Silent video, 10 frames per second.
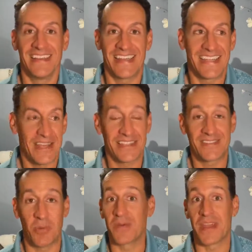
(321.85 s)
it's
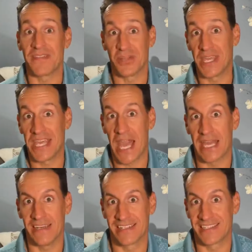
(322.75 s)
one way of looking at
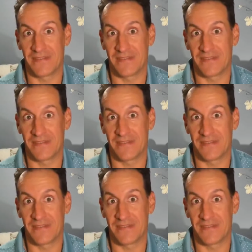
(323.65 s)
it it's